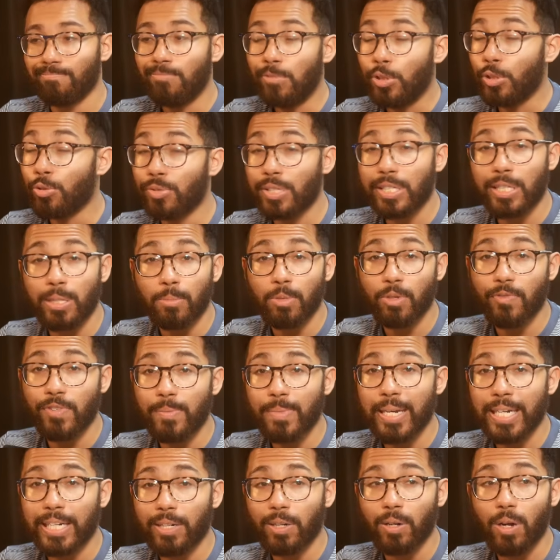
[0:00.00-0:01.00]
using the Movie
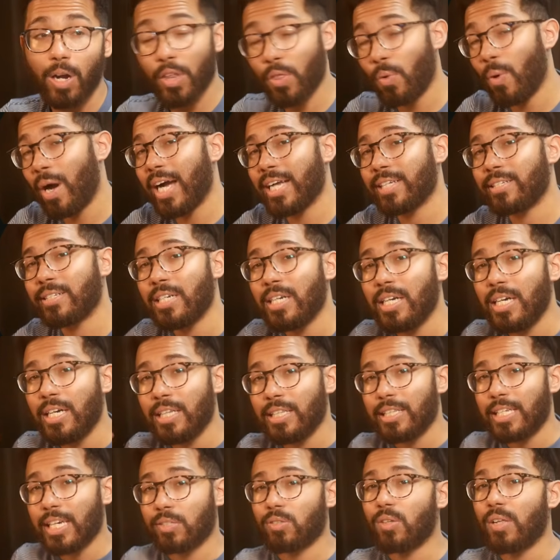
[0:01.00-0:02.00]
Maker. Otherwise,
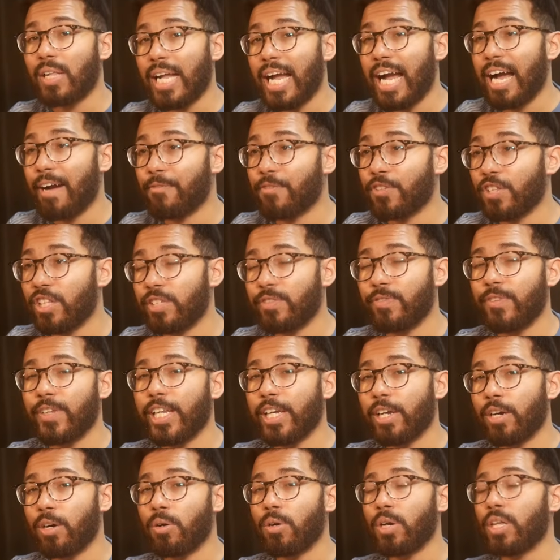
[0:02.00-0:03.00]
that's all I have for this
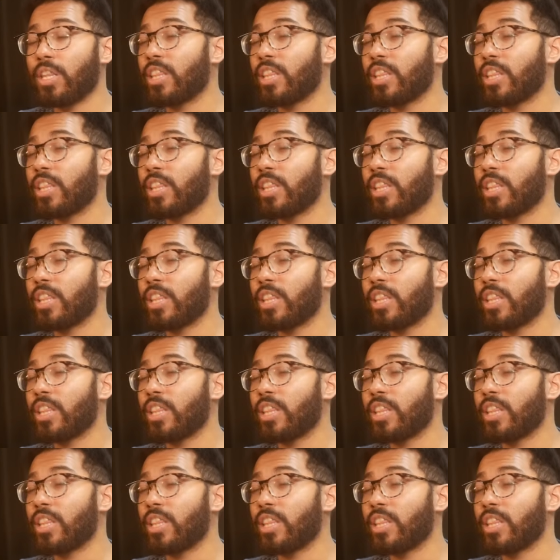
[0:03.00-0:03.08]
video.